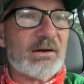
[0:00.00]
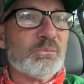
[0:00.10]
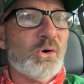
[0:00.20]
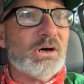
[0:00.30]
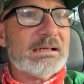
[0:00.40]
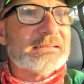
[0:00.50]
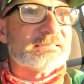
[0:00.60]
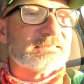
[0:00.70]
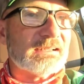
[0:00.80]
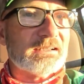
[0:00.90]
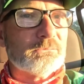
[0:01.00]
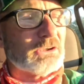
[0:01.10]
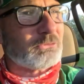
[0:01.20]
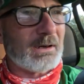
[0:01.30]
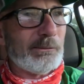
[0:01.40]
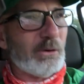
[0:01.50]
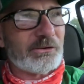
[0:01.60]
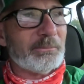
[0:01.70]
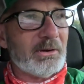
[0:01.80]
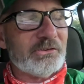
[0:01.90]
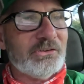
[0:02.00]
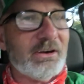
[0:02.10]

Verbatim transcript: it was, uh, which really wasn't much